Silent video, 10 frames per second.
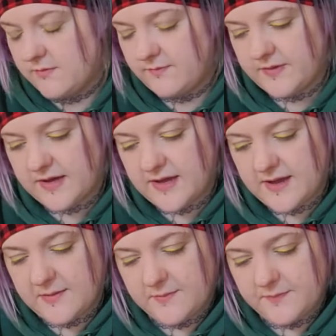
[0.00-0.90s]
But
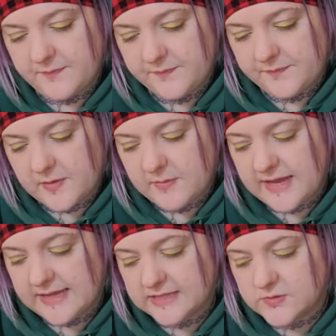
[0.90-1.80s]

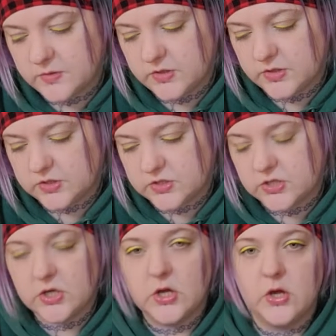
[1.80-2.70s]
yeah, this one looked
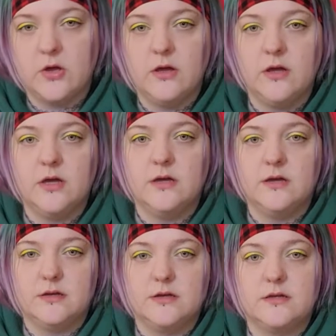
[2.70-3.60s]

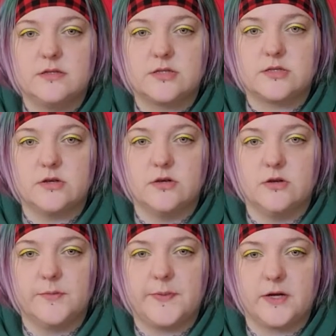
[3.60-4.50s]

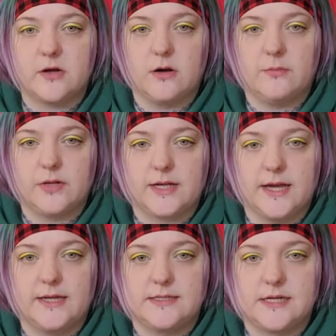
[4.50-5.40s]
super
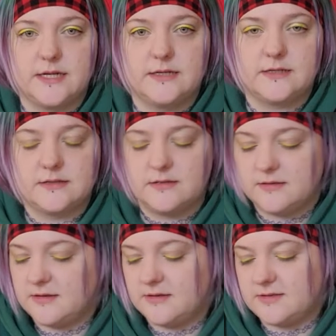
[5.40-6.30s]
complicated.
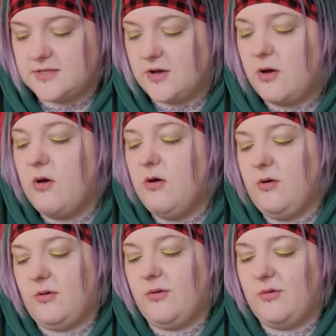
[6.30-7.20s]
So
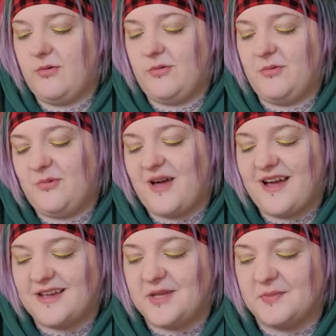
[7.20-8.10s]

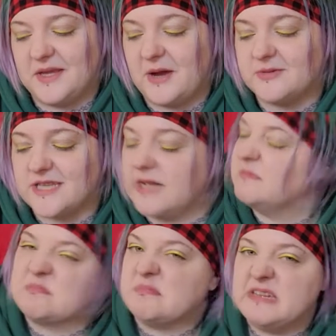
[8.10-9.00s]
arguably I was like,
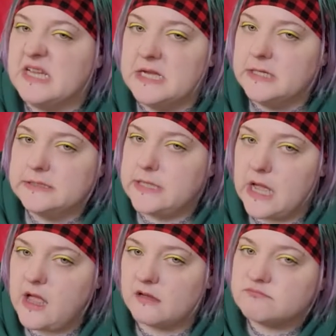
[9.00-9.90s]
no,